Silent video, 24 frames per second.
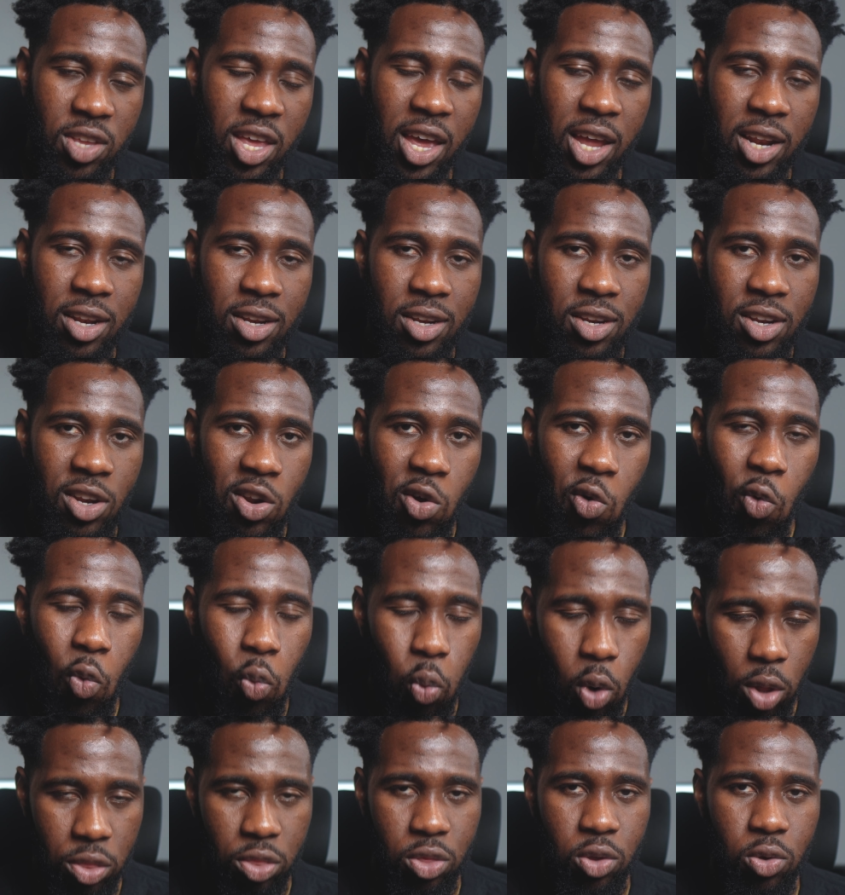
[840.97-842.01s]
10,
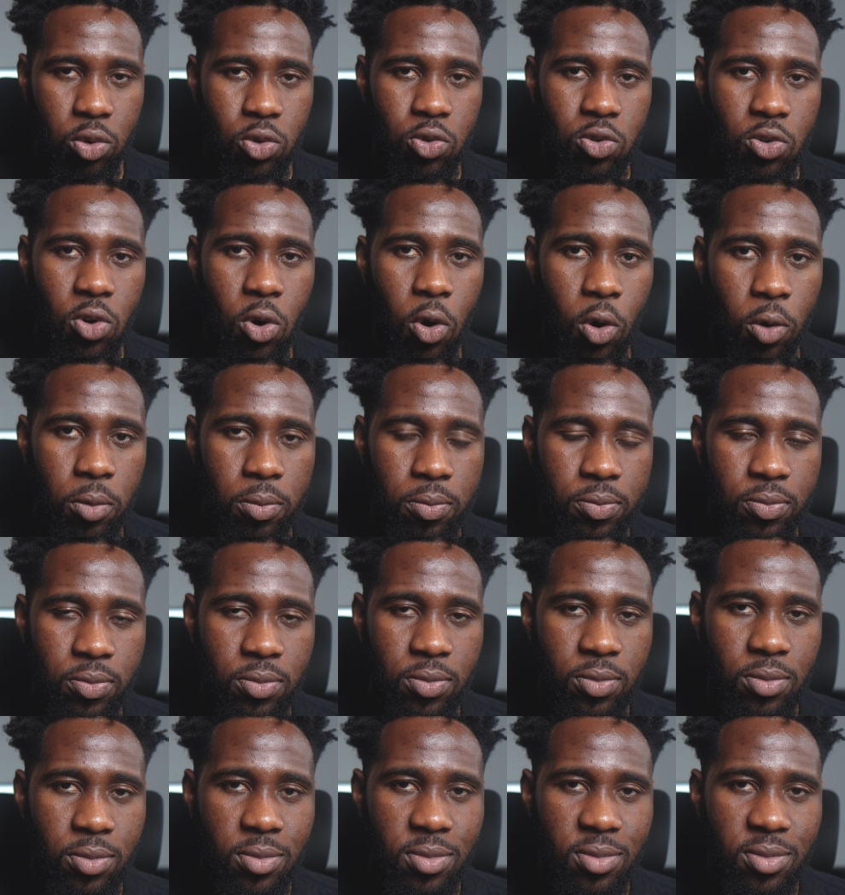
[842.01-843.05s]
what do you score?
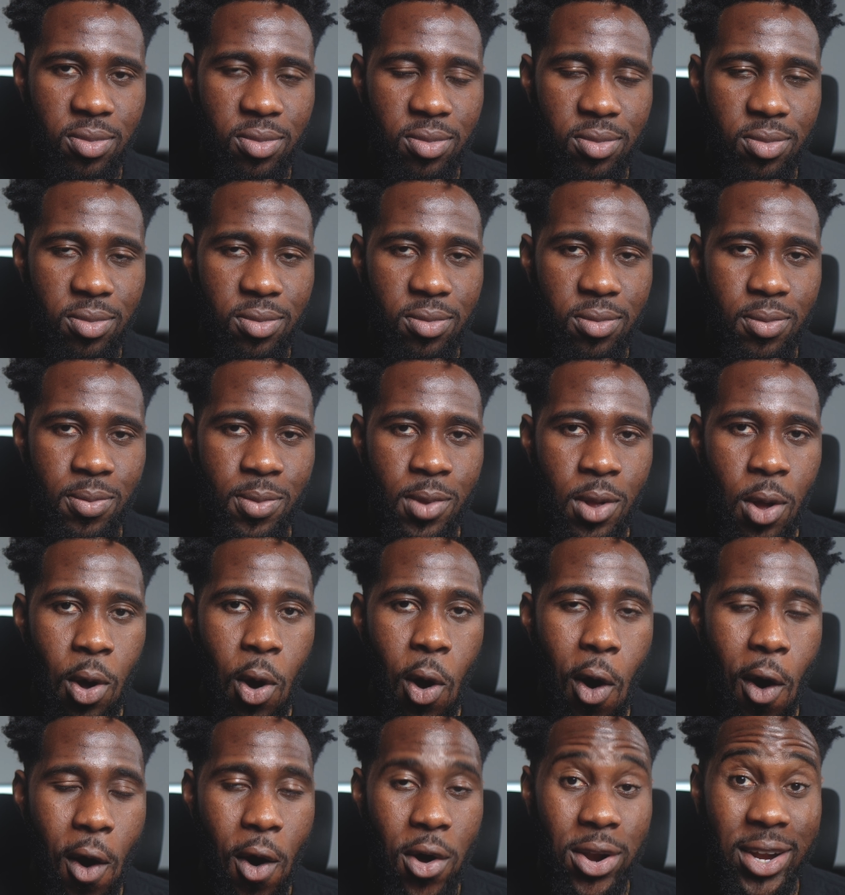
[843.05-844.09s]

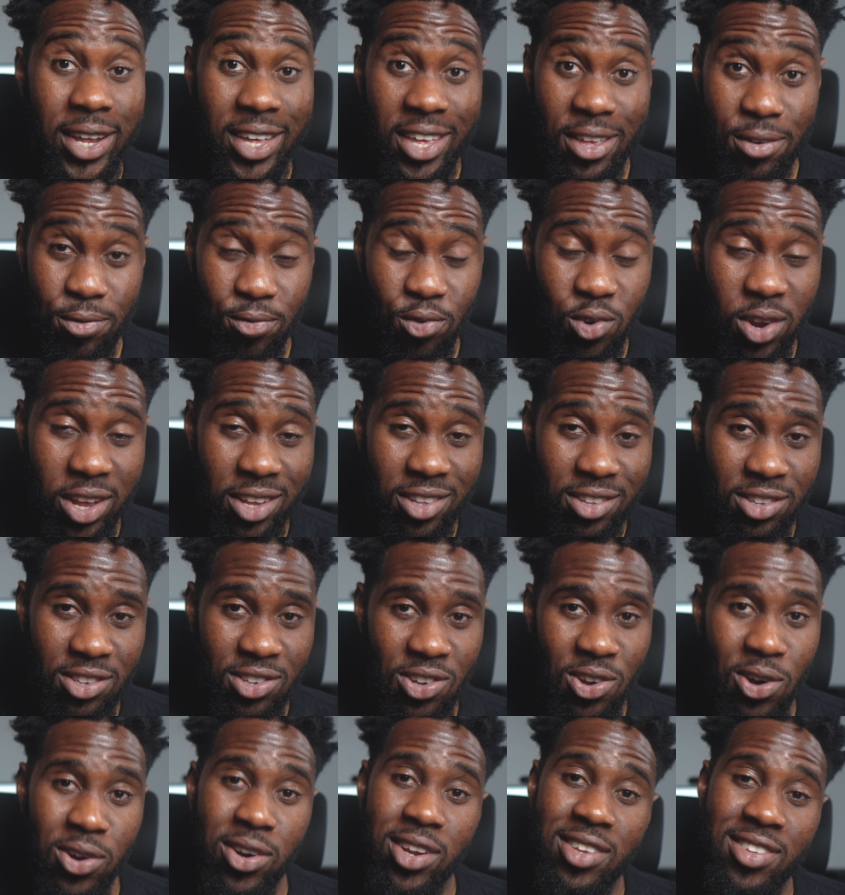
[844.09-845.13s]
On influence,
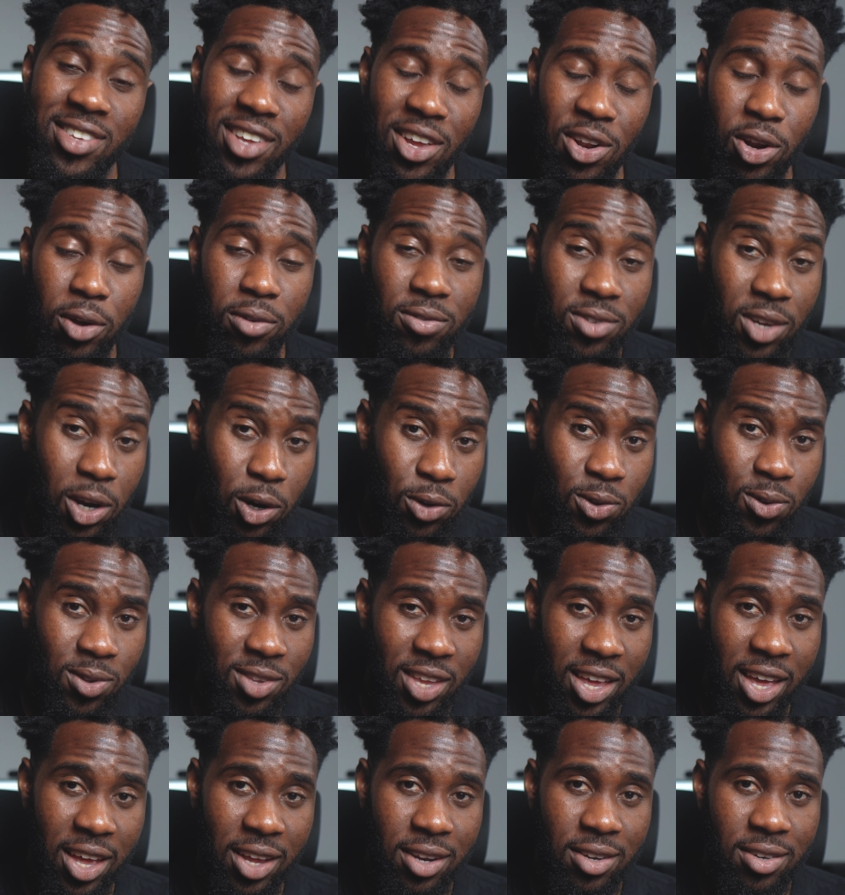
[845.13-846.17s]
on a scale of 0 to
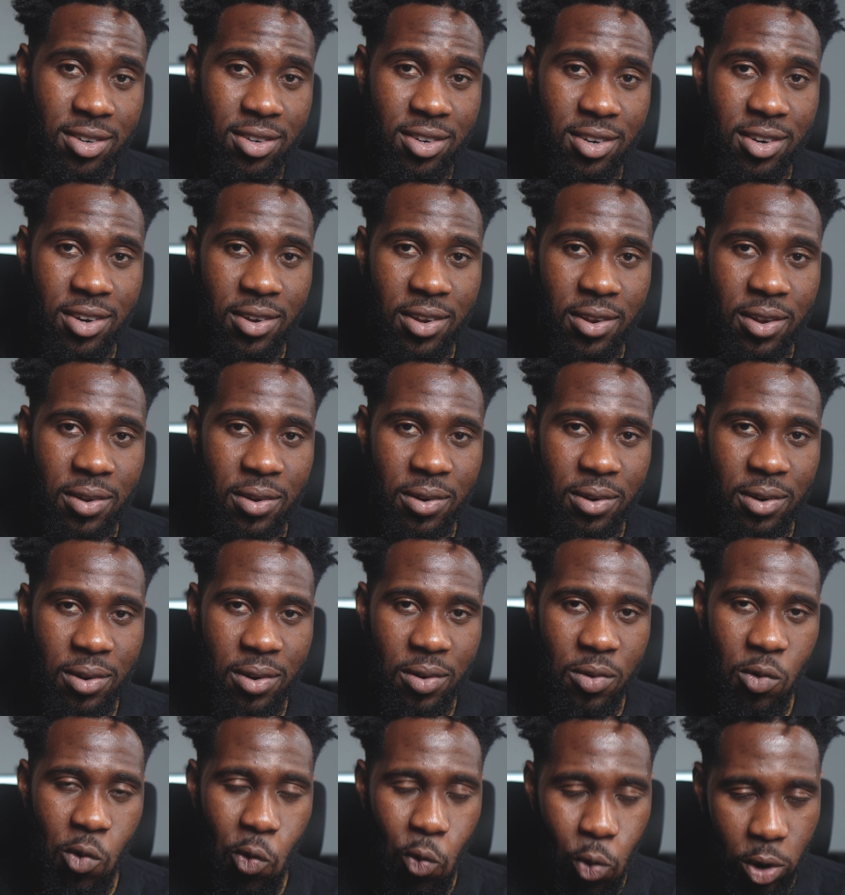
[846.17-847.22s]
10,
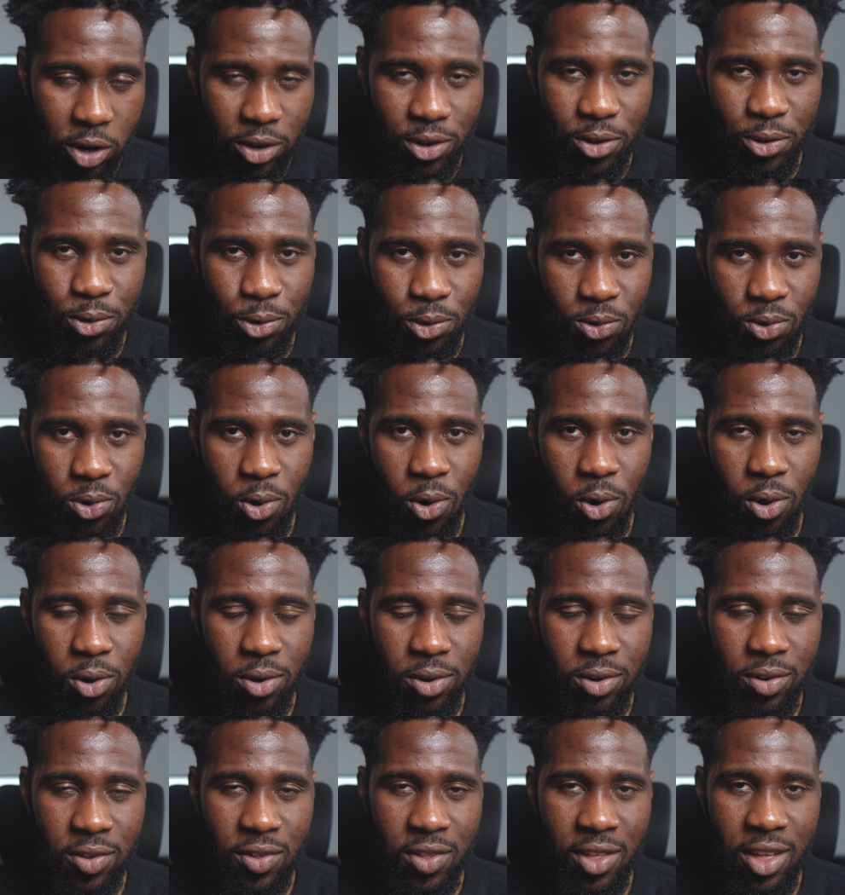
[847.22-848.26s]
what do you score?
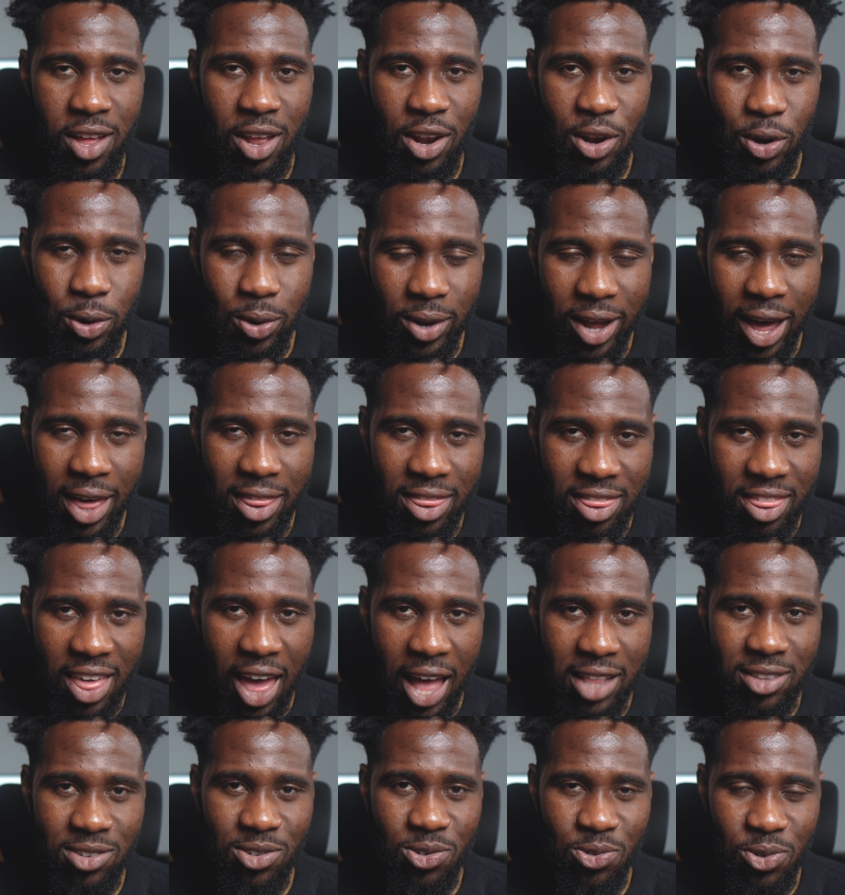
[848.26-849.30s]
Look at
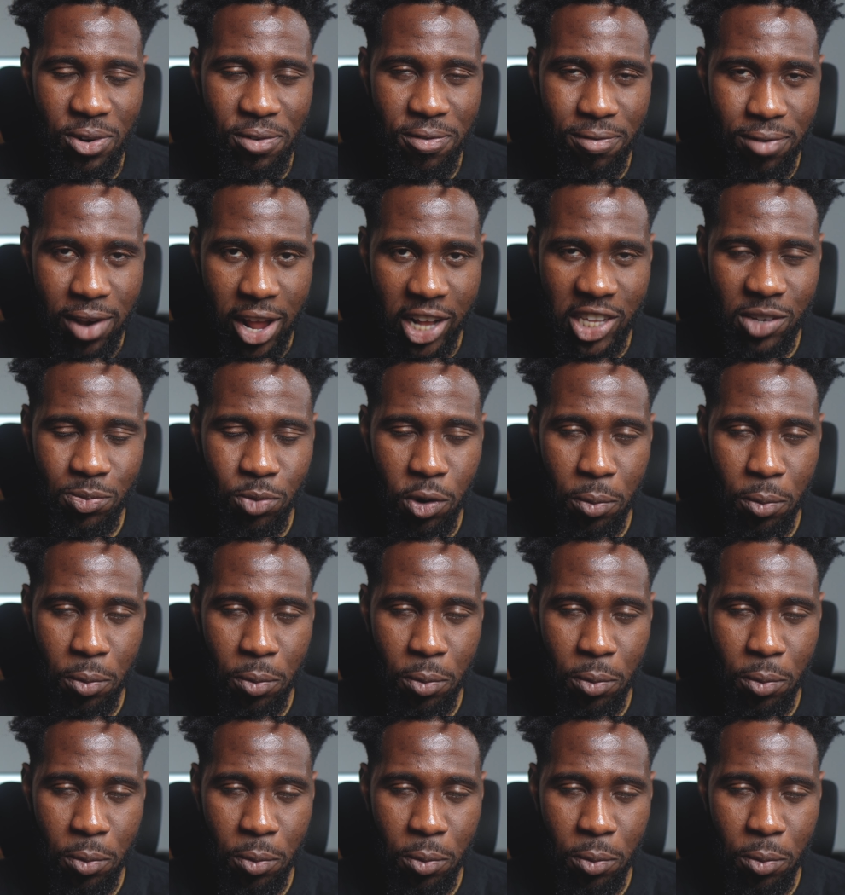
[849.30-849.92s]
that, reflect